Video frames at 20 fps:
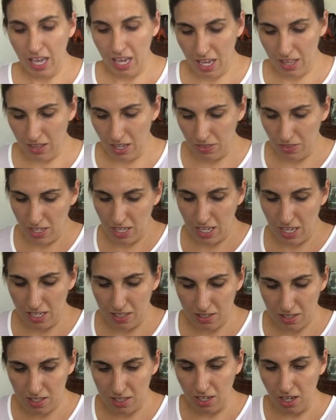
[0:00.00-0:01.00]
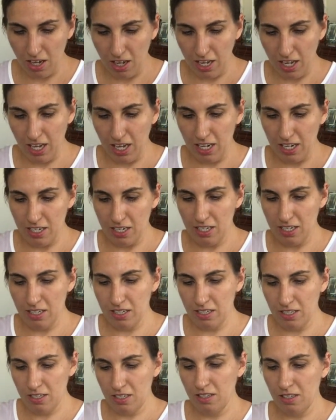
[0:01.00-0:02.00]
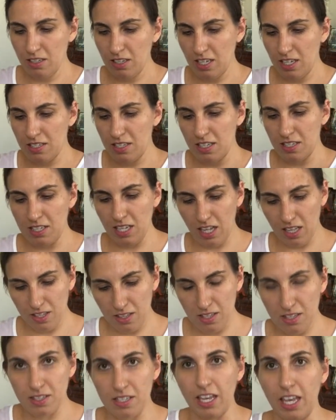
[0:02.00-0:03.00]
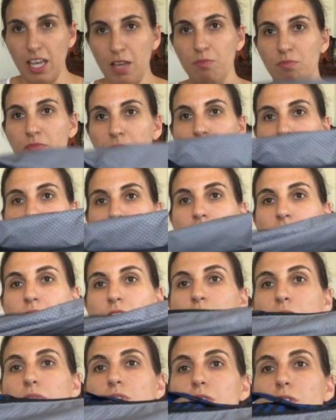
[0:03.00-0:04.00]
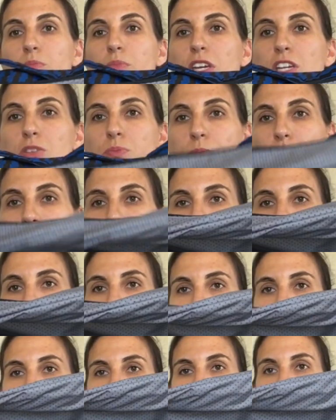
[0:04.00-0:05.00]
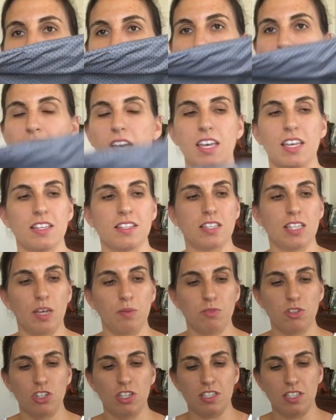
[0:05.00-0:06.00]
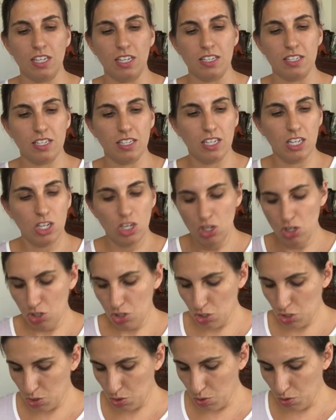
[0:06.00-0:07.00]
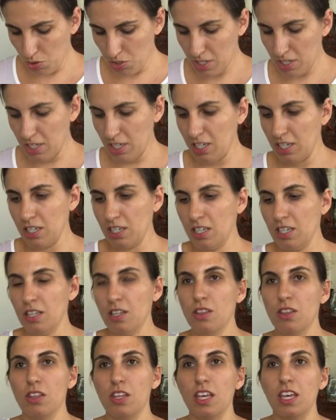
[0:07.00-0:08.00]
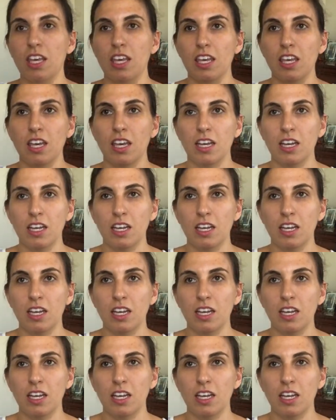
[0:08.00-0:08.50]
And then the inside is exactly the same with the mesh pockets and the zipper, except she did shorten the